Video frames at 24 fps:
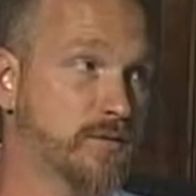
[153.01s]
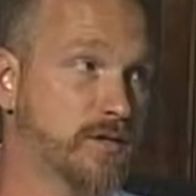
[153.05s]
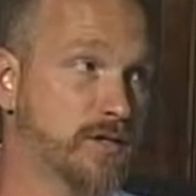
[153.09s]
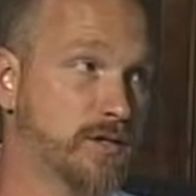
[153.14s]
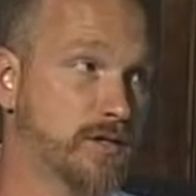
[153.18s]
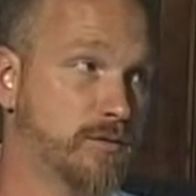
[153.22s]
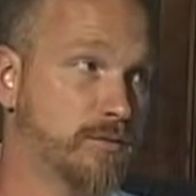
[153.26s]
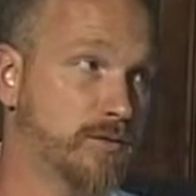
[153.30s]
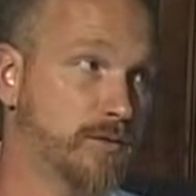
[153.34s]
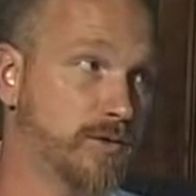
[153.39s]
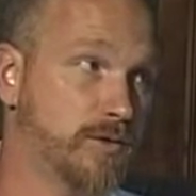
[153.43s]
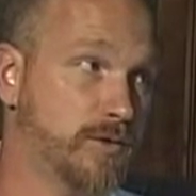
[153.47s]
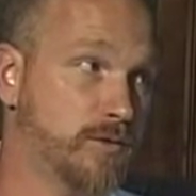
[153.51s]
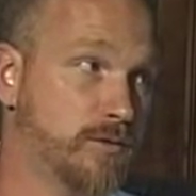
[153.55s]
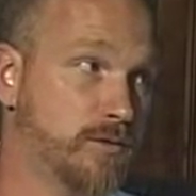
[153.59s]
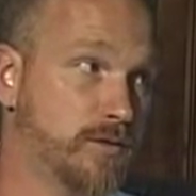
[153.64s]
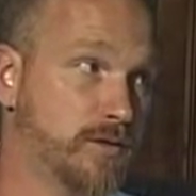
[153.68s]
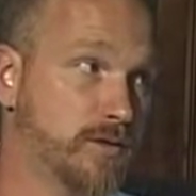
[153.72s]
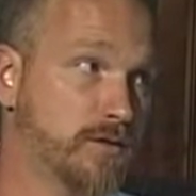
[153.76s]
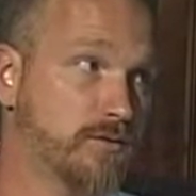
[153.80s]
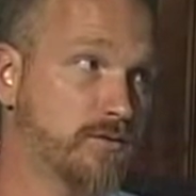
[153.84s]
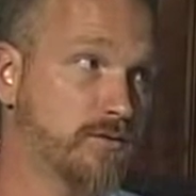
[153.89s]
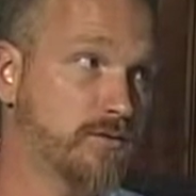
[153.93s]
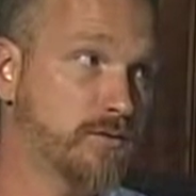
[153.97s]
We need to bring
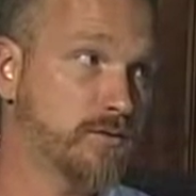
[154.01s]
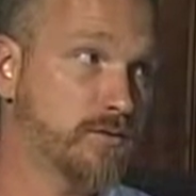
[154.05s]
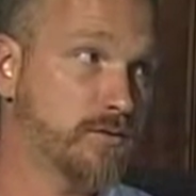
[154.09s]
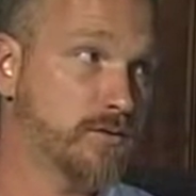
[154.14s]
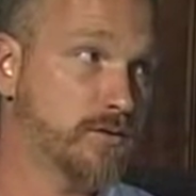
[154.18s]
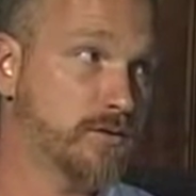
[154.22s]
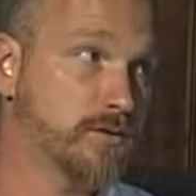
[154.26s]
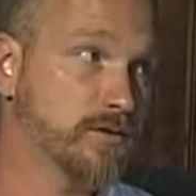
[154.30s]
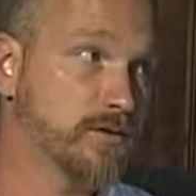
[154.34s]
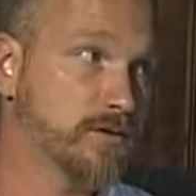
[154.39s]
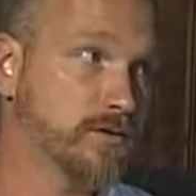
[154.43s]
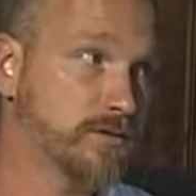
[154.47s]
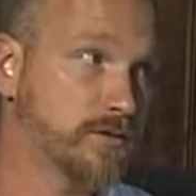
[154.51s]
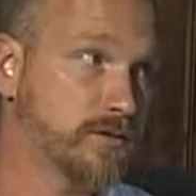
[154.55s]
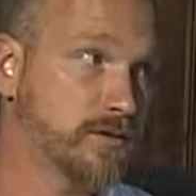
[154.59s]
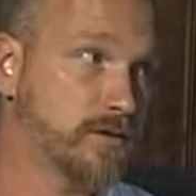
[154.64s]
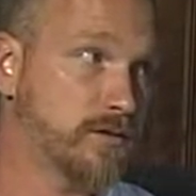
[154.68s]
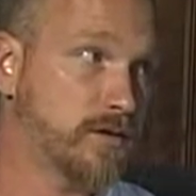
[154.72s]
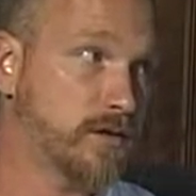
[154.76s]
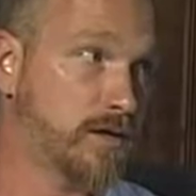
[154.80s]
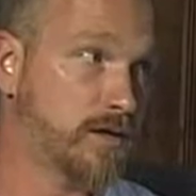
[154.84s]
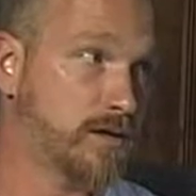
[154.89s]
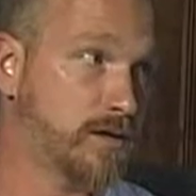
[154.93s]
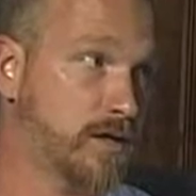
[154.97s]
you in for
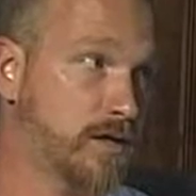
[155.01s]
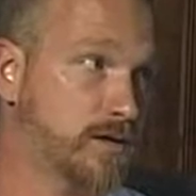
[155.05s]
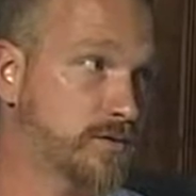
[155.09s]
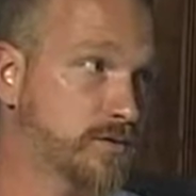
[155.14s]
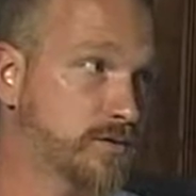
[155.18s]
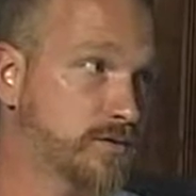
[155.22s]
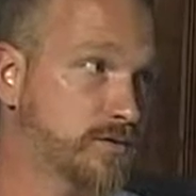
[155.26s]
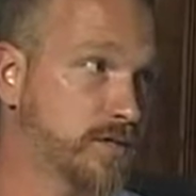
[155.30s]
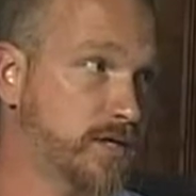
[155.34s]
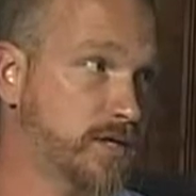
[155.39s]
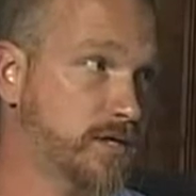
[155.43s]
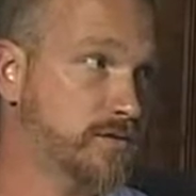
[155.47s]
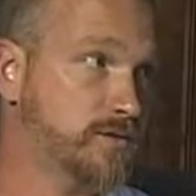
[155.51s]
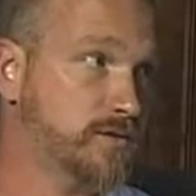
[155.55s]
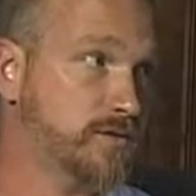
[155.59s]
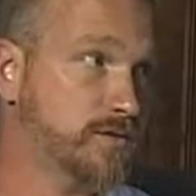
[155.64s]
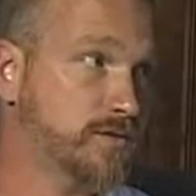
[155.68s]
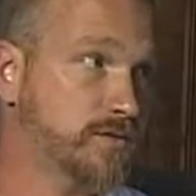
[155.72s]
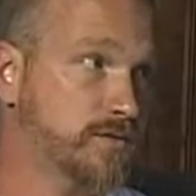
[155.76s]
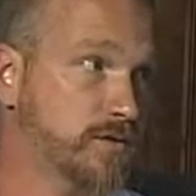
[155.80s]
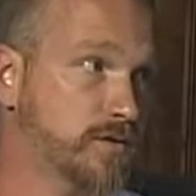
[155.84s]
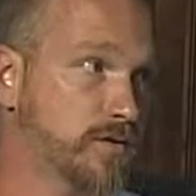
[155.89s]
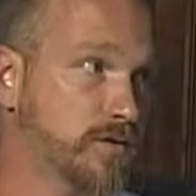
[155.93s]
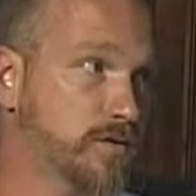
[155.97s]
a
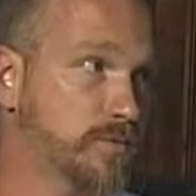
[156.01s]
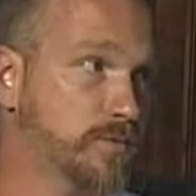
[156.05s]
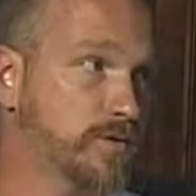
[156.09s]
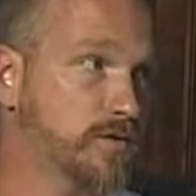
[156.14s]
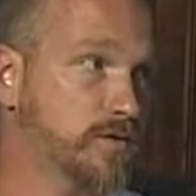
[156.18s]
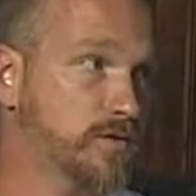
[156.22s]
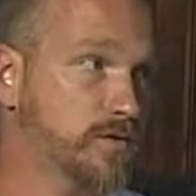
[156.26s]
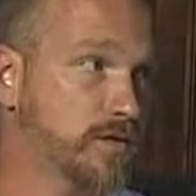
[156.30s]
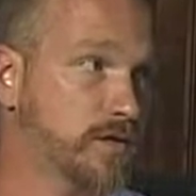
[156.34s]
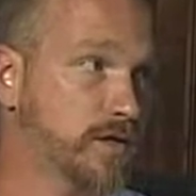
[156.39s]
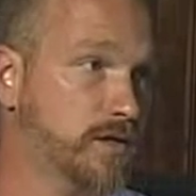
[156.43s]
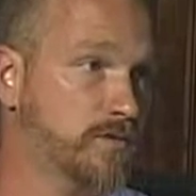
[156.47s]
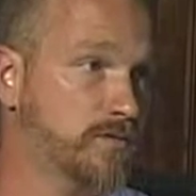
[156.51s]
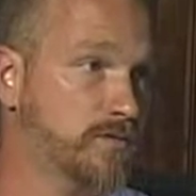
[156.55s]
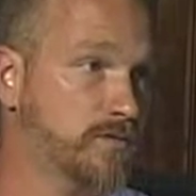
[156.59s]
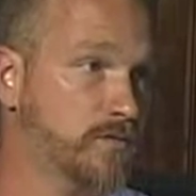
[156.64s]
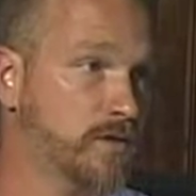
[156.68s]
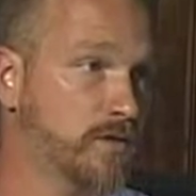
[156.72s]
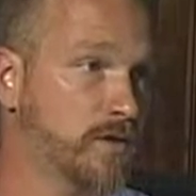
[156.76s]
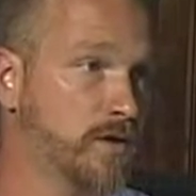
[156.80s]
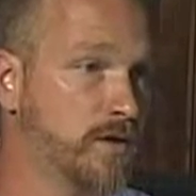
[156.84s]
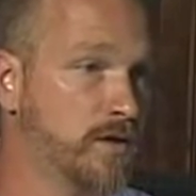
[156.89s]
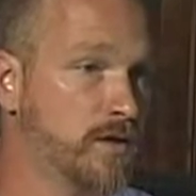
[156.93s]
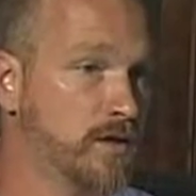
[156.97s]
consultation. So they'll be screening
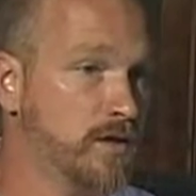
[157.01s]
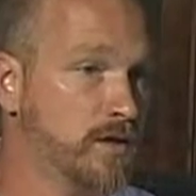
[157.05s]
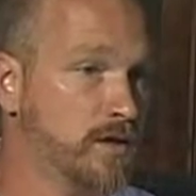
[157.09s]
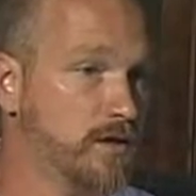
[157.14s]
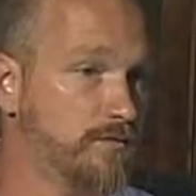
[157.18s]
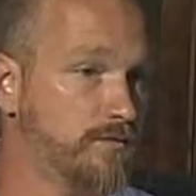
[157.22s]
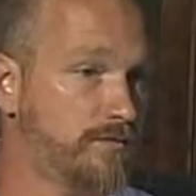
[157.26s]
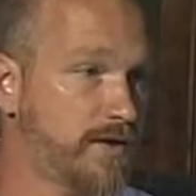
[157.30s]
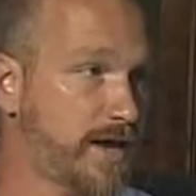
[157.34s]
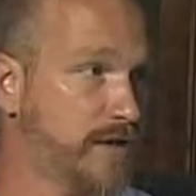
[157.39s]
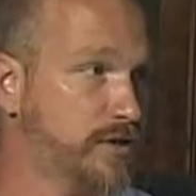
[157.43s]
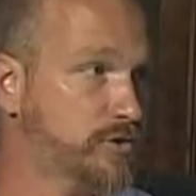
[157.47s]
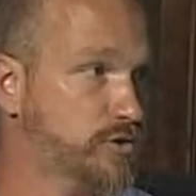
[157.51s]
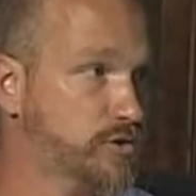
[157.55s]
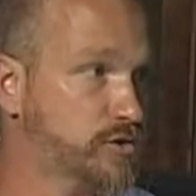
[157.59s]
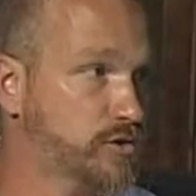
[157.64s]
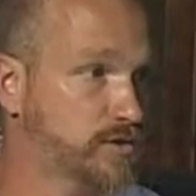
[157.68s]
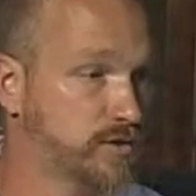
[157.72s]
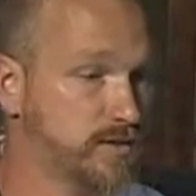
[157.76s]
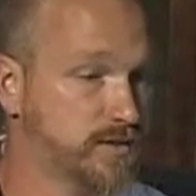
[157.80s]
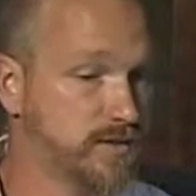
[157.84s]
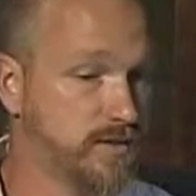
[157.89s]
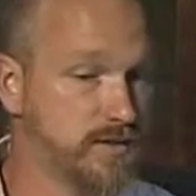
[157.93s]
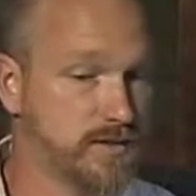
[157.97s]
for a
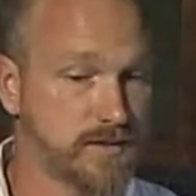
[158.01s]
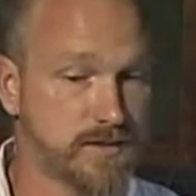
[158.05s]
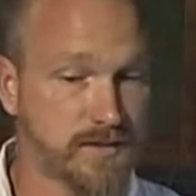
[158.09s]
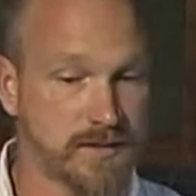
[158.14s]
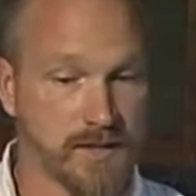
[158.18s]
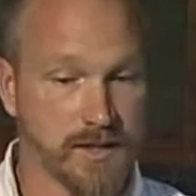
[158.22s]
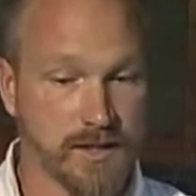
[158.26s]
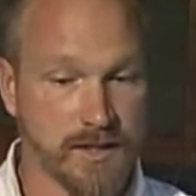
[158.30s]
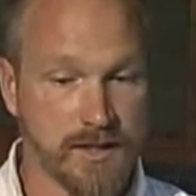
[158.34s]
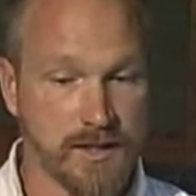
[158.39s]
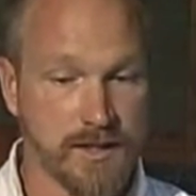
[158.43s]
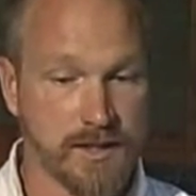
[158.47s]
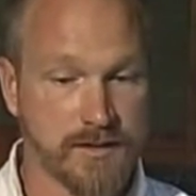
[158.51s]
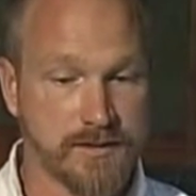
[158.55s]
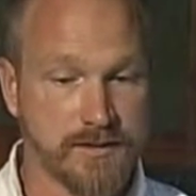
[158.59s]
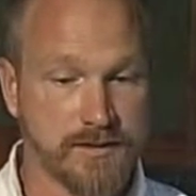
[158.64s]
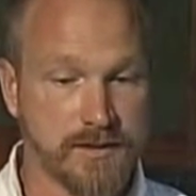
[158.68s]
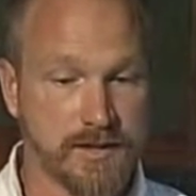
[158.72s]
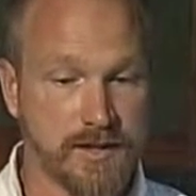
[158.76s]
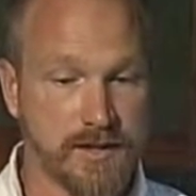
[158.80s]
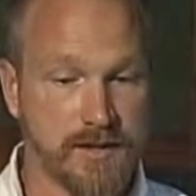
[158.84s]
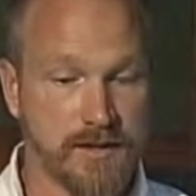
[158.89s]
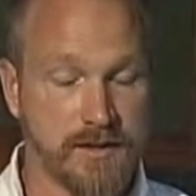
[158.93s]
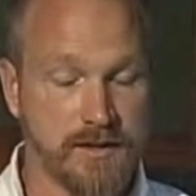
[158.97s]
vascular disease in the
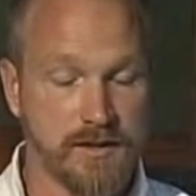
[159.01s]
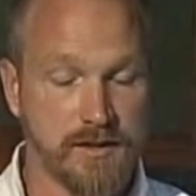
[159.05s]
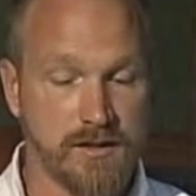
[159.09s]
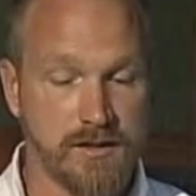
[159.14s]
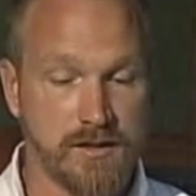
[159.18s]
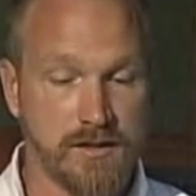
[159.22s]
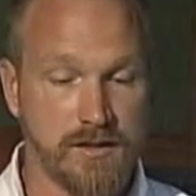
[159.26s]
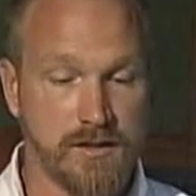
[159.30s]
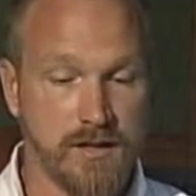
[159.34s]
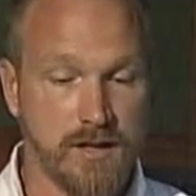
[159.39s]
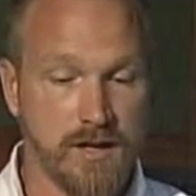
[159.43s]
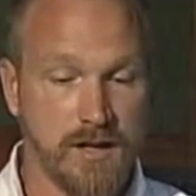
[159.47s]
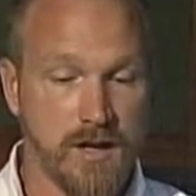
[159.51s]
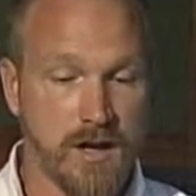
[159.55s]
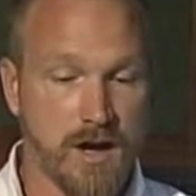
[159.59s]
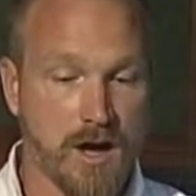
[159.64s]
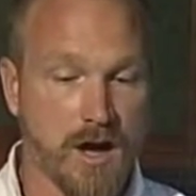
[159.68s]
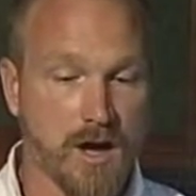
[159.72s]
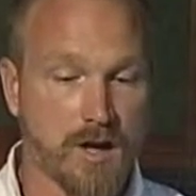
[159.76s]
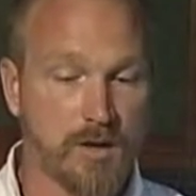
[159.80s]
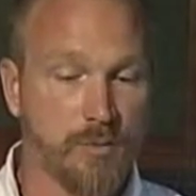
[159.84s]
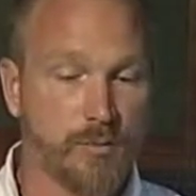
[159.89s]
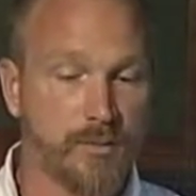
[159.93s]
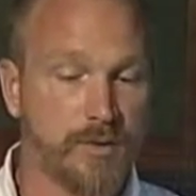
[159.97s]
legs. And then
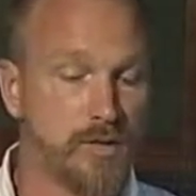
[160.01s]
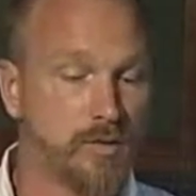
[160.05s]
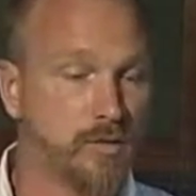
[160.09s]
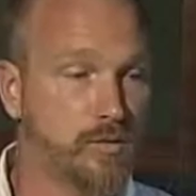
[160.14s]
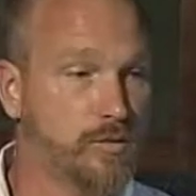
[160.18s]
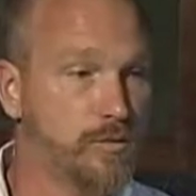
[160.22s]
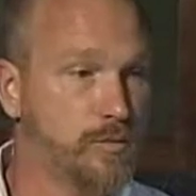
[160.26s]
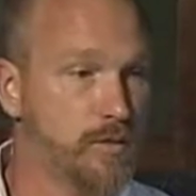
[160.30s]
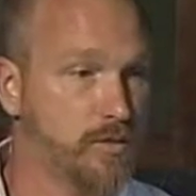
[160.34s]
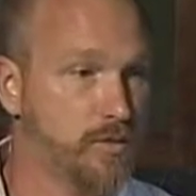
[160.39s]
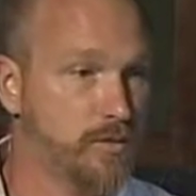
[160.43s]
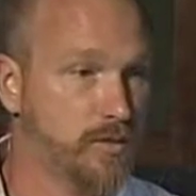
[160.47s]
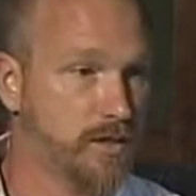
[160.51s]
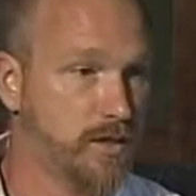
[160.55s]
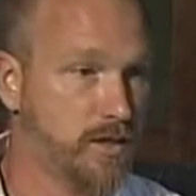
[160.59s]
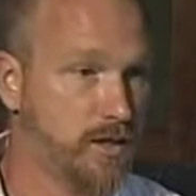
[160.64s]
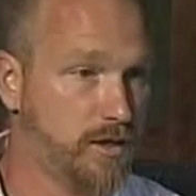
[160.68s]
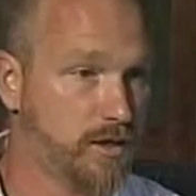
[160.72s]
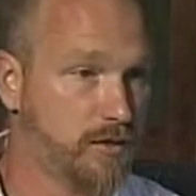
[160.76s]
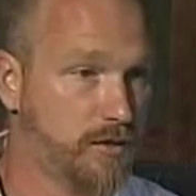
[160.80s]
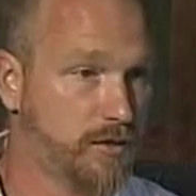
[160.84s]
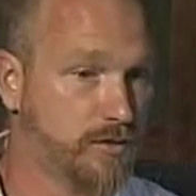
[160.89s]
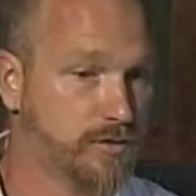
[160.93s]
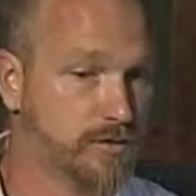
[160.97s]
Audibel will be doing
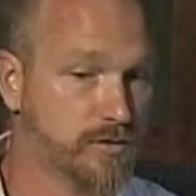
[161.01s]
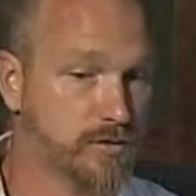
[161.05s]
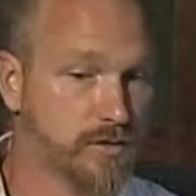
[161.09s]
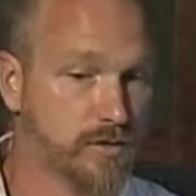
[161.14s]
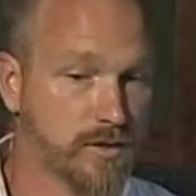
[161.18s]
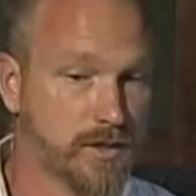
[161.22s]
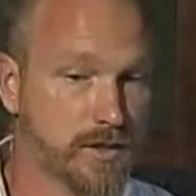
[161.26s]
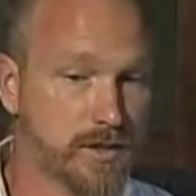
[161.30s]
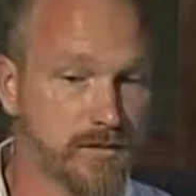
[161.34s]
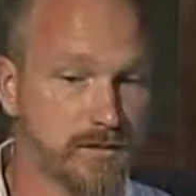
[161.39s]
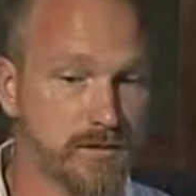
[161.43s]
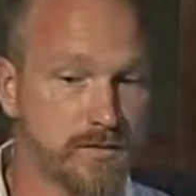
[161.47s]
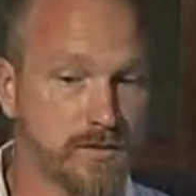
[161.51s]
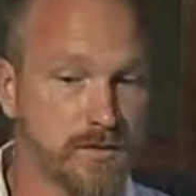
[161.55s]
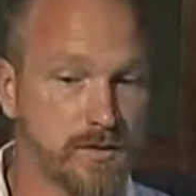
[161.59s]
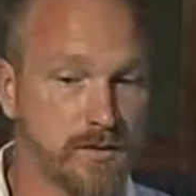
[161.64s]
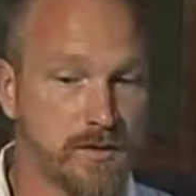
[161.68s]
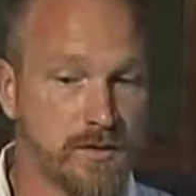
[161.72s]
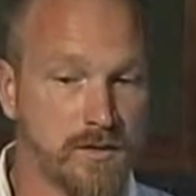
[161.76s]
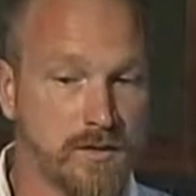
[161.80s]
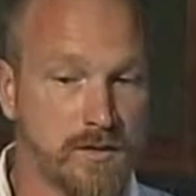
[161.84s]
hearing screens.